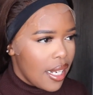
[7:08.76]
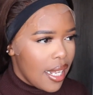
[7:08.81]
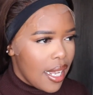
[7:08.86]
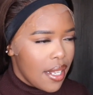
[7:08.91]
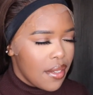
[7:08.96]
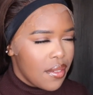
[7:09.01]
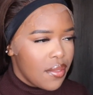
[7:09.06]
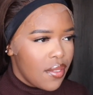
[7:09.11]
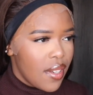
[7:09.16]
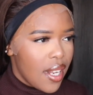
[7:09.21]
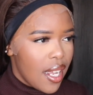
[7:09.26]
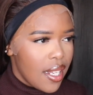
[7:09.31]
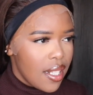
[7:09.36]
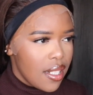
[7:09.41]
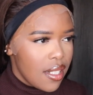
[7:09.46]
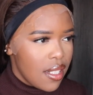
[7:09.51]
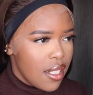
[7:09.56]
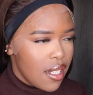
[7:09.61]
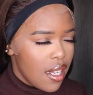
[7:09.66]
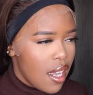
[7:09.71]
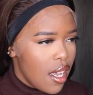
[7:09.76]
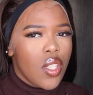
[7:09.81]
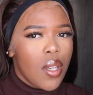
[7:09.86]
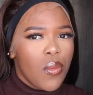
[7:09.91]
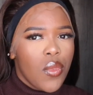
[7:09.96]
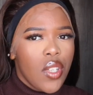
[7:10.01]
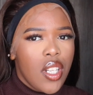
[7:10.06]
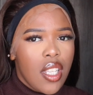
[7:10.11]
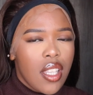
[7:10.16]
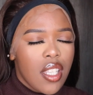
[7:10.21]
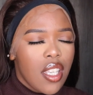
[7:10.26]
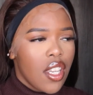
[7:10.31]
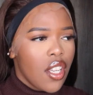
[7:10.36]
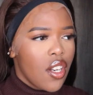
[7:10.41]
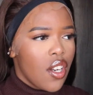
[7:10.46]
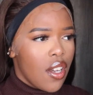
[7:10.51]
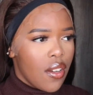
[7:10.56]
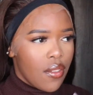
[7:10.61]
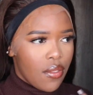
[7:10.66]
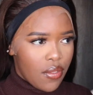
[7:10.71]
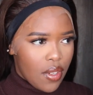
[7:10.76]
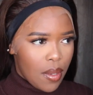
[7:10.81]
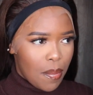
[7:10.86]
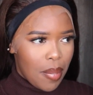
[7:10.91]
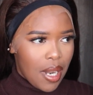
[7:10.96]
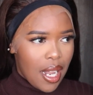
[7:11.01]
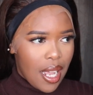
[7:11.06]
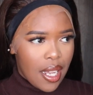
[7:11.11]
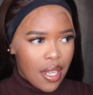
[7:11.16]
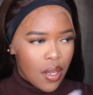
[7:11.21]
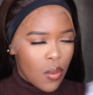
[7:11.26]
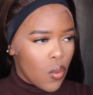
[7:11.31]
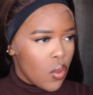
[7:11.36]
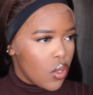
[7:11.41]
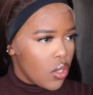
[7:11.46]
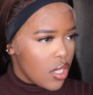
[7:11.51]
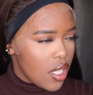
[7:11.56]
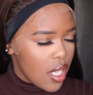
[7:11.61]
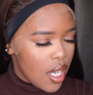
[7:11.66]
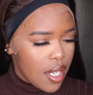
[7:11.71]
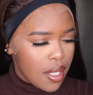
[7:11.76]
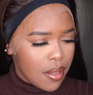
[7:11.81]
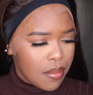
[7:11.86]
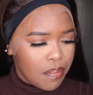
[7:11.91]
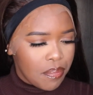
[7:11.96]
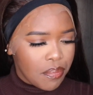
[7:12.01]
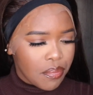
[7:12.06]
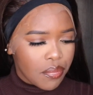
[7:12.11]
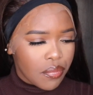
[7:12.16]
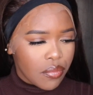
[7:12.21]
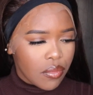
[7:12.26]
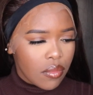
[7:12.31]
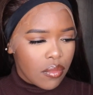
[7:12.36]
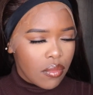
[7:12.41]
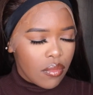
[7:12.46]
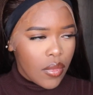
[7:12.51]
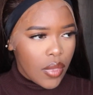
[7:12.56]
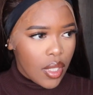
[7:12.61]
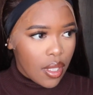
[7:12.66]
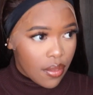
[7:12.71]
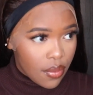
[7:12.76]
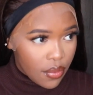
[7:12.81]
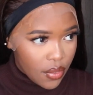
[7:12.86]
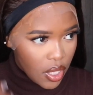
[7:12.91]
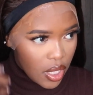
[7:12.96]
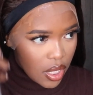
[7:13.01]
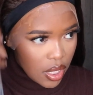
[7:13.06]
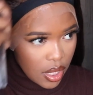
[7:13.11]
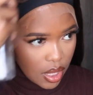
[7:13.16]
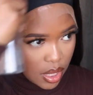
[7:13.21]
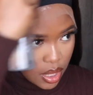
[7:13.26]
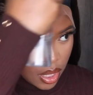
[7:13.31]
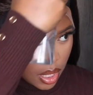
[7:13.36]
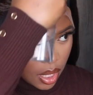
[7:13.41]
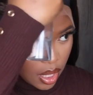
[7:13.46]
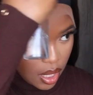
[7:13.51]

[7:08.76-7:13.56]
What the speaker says: lay it flat, so I'm really thinking of applying water first.